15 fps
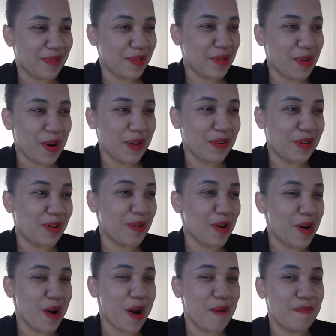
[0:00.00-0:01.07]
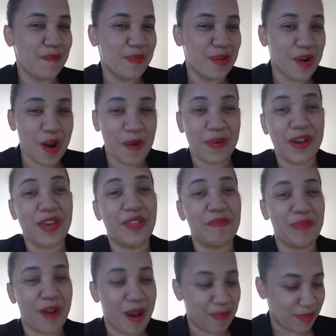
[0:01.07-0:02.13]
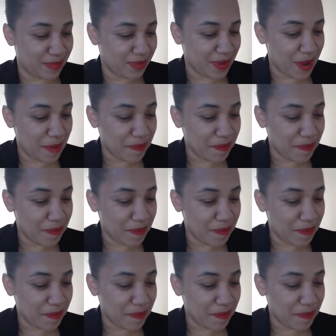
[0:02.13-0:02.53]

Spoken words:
grow up another problem. So